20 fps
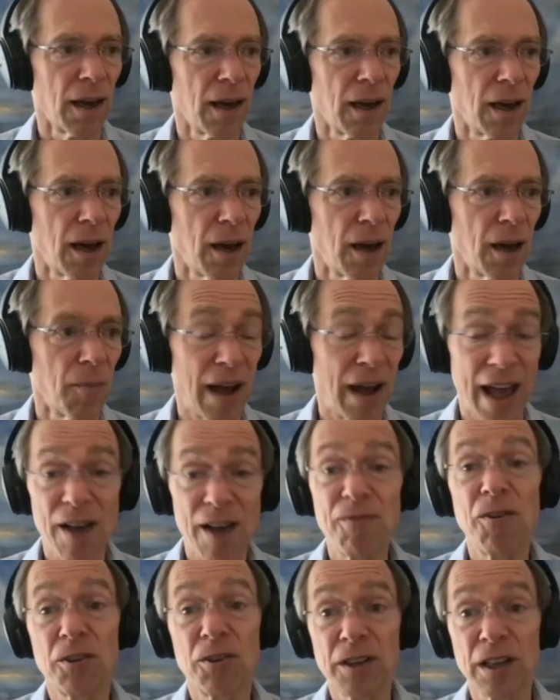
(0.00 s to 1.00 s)
Um, I
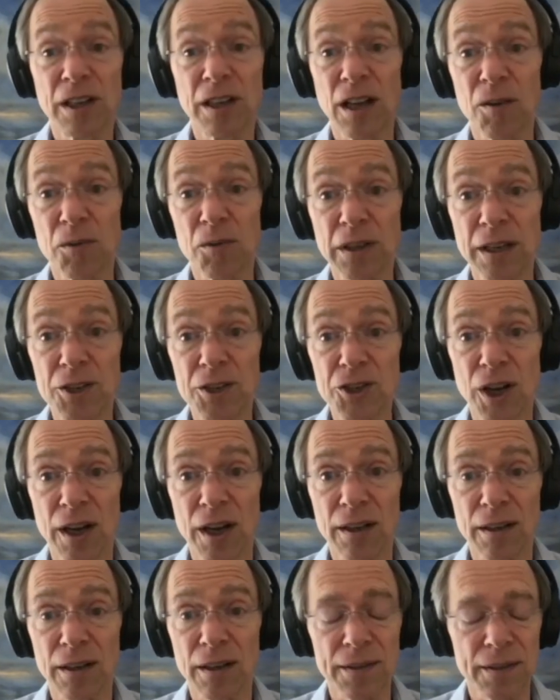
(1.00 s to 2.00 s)
have fallen in love with Lee
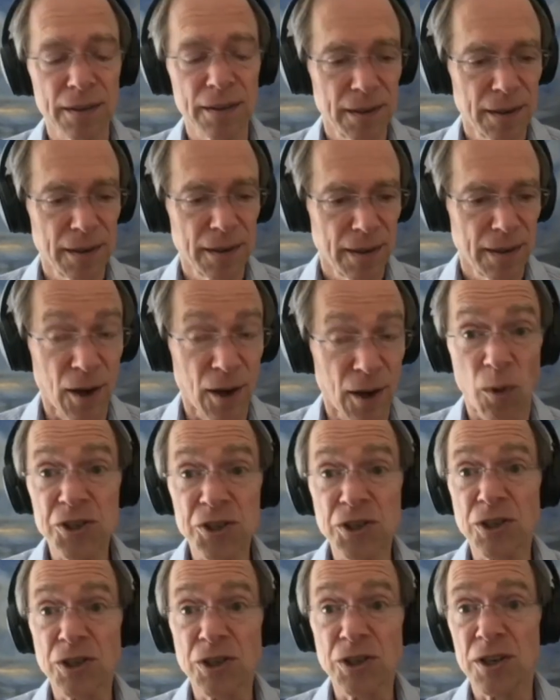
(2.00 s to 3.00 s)
Child, and it
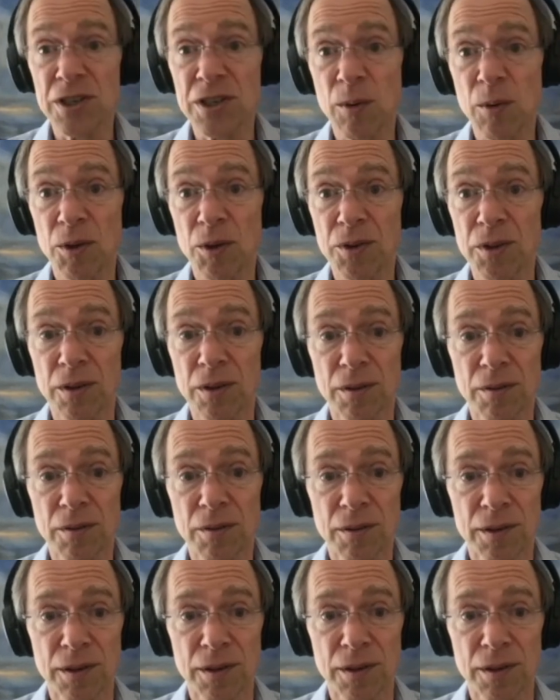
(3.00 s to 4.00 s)
wasn't just because he wrote the
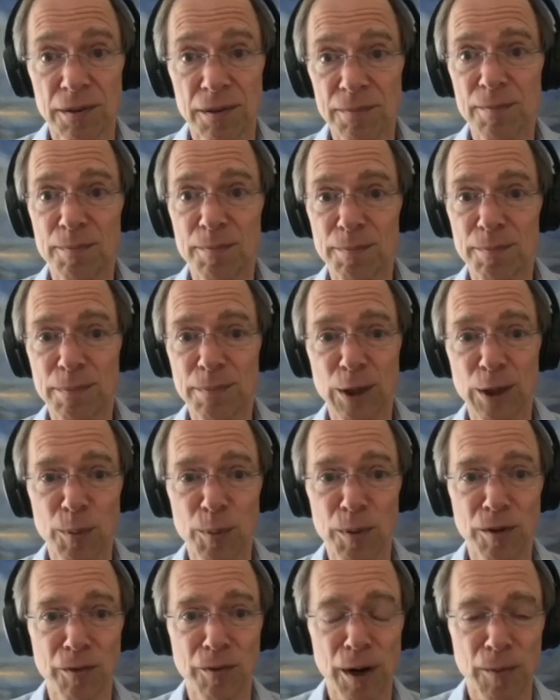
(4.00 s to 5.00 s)
the
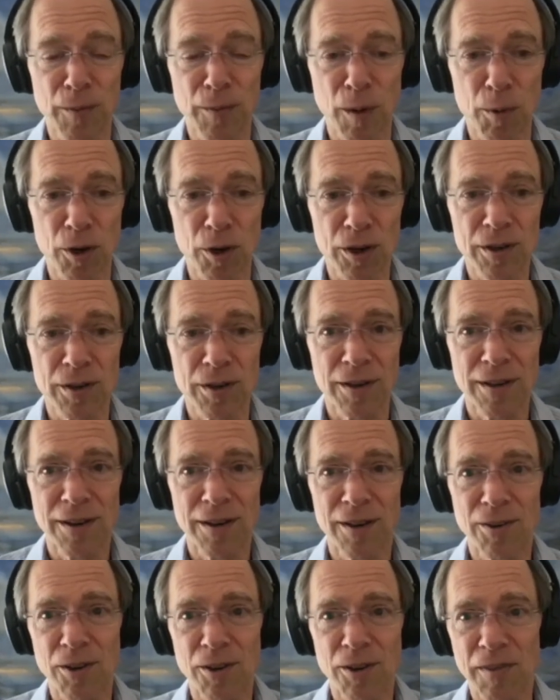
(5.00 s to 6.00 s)
blurb on the front of our book,
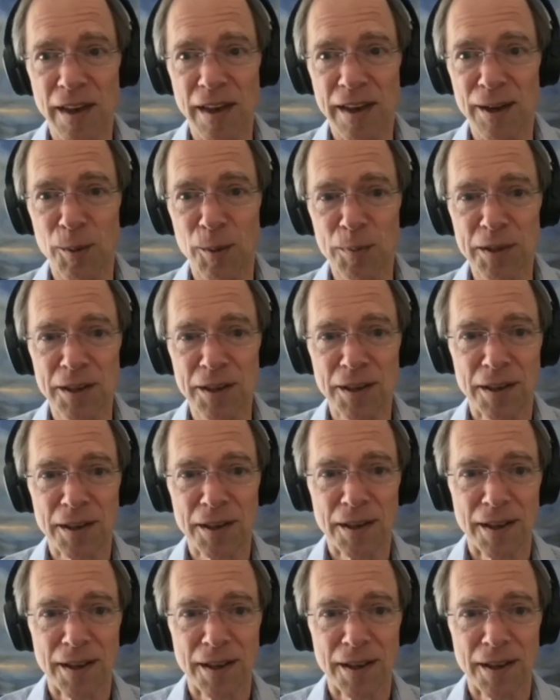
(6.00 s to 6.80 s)
although that helped.